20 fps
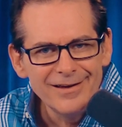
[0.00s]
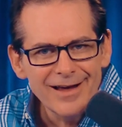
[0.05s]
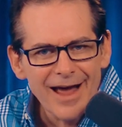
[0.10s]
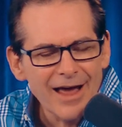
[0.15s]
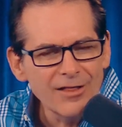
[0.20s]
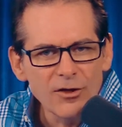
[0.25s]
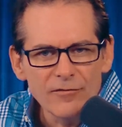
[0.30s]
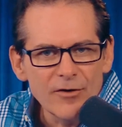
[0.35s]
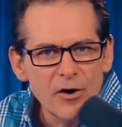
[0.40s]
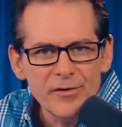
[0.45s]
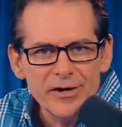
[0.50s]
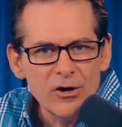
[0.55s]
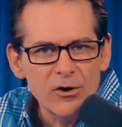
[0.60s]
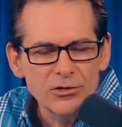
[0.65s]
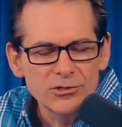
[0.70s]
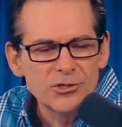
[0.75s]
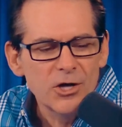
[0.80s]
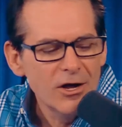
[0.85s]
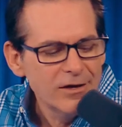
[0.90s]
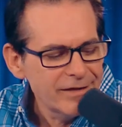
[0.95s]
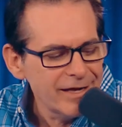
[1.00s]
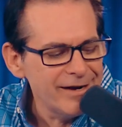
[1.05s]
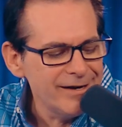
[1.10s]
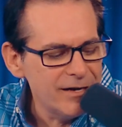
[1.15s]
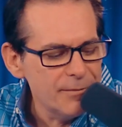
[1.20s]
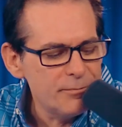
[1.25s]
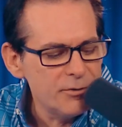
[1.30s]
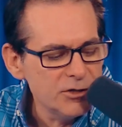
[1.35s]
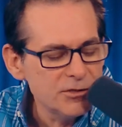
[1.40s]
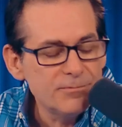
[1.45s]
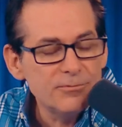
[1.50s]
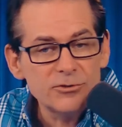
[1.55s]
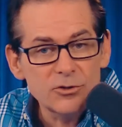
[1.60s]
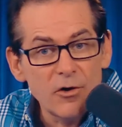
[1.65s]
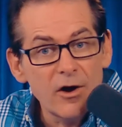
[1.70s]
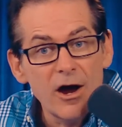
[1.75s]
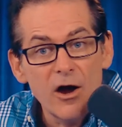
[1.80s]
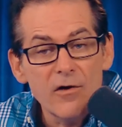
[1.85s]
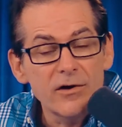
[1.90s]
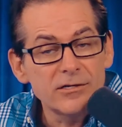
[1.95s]
I love how he goes, they need to push.
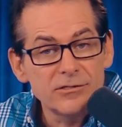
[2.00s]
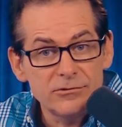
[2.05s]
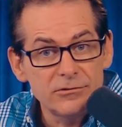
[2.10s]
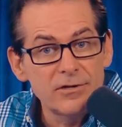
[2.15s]
So Eric,